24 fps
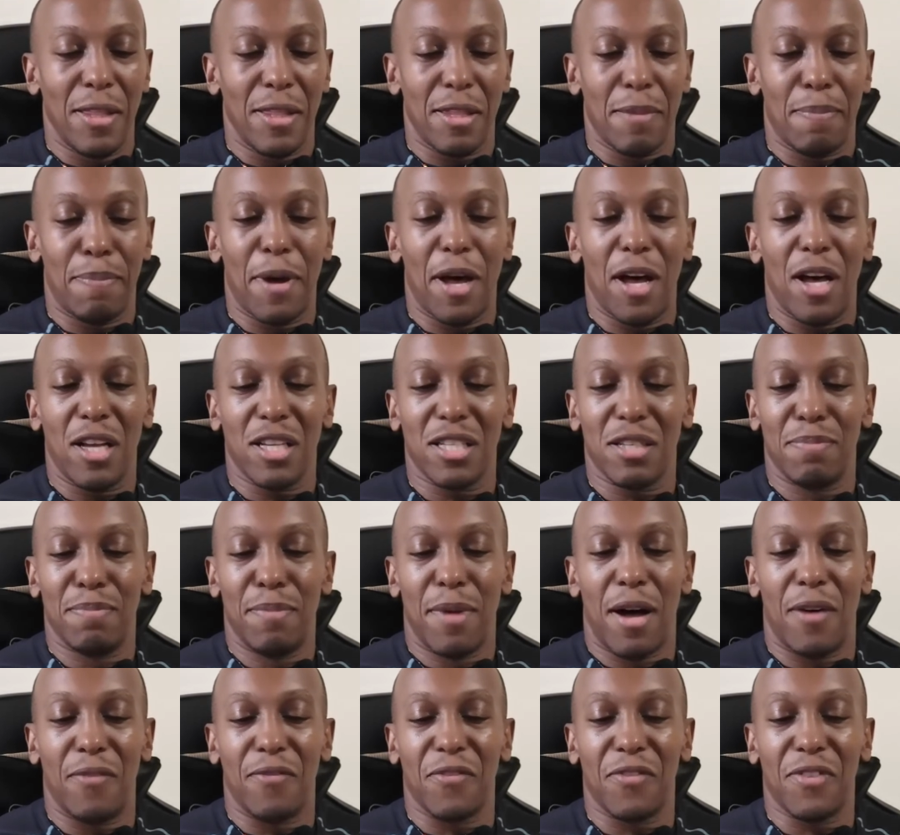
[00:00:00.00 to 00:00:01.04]
The past
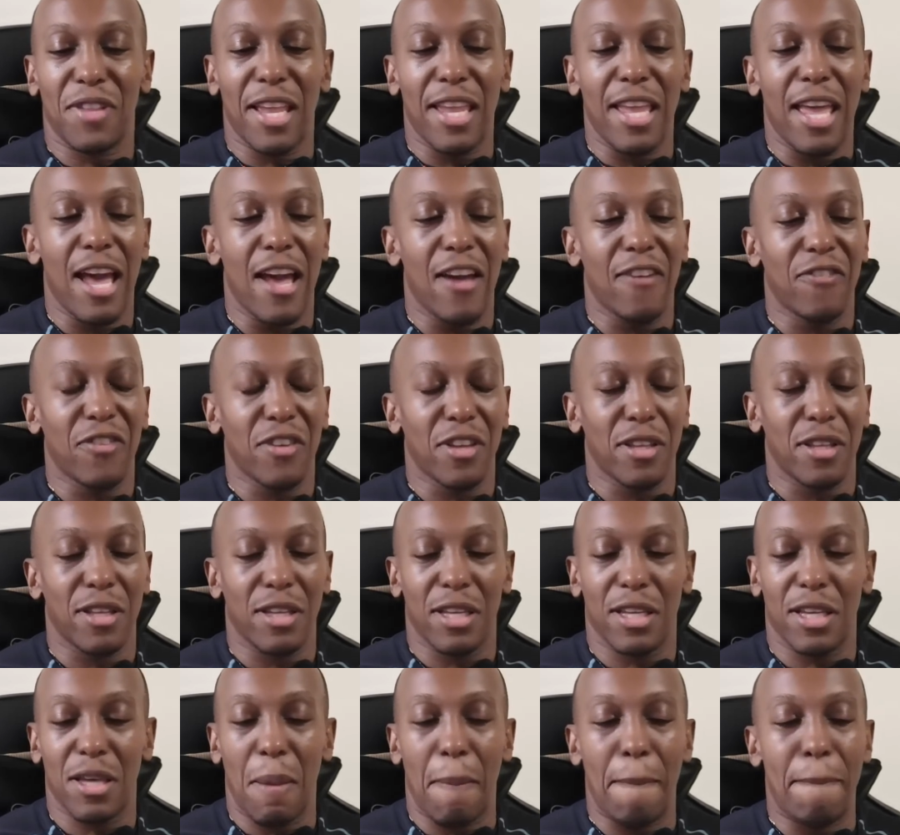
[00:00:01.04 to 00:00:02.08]
month, they have
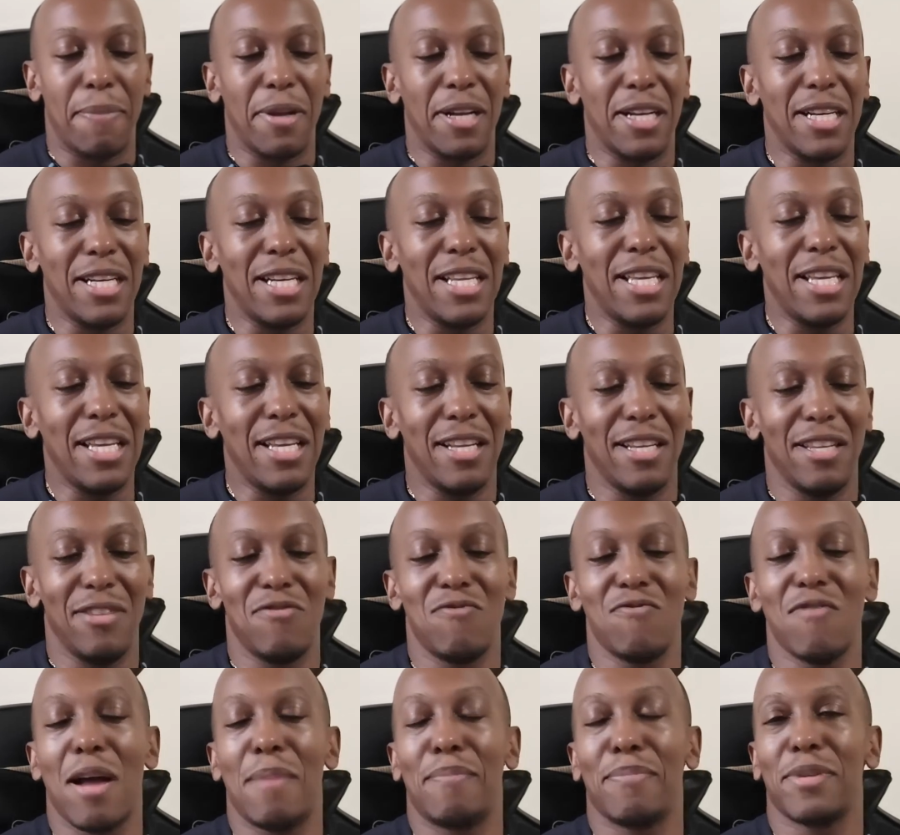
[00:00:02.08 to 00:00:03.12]
completely
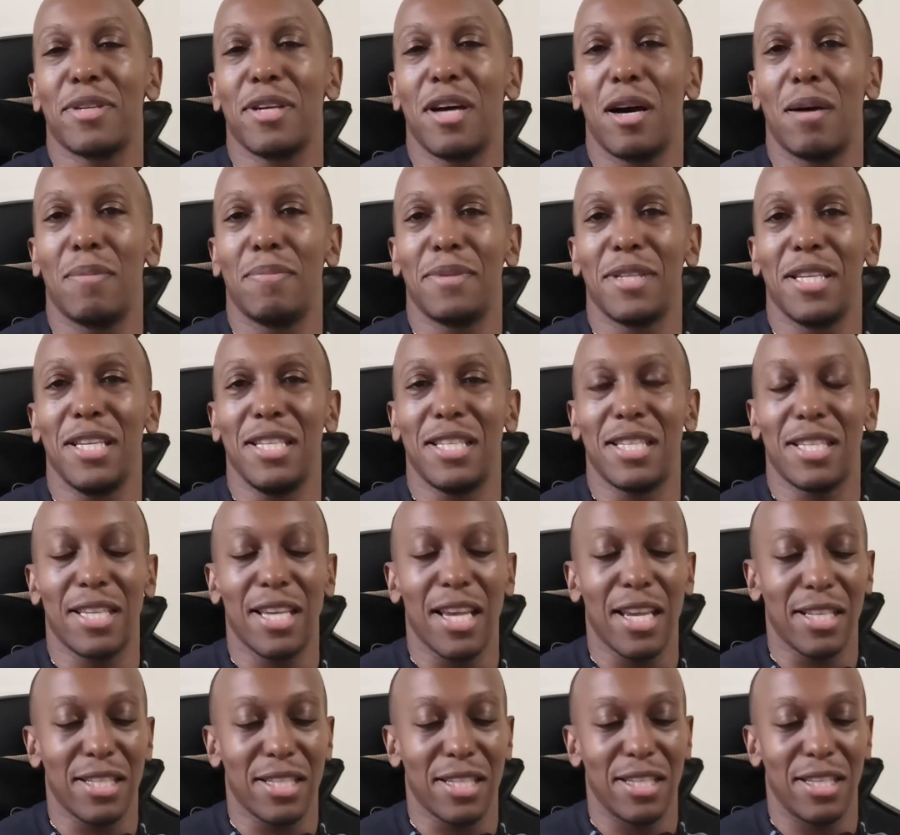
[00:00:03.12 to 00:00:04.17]
ramped up these
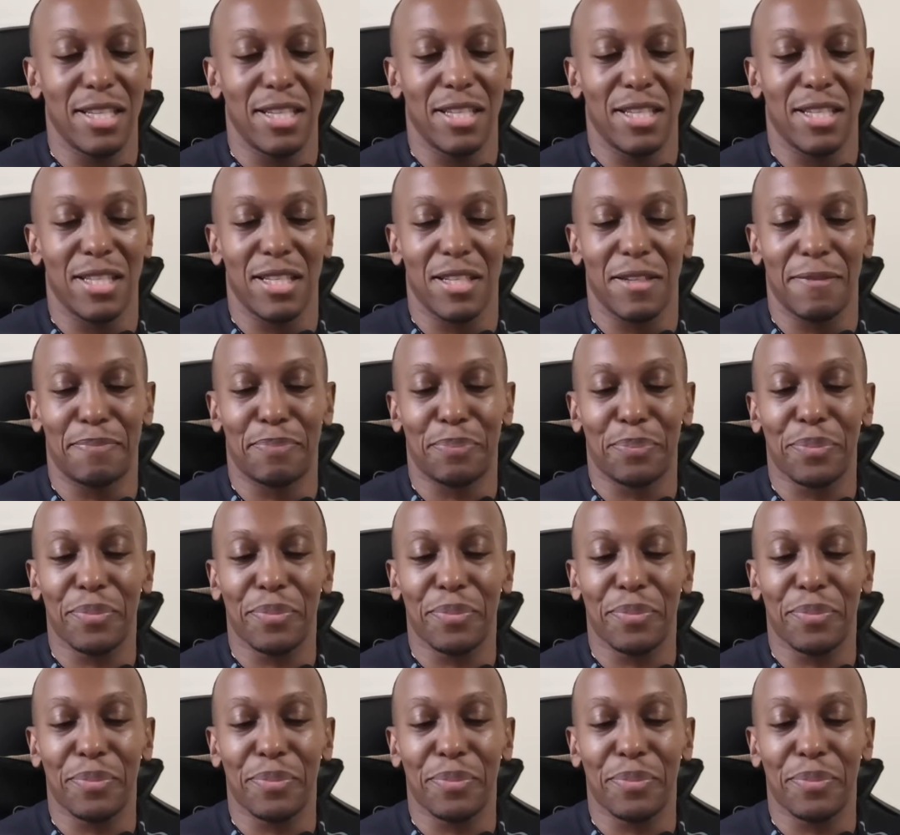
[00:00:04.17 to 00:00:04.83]
tests.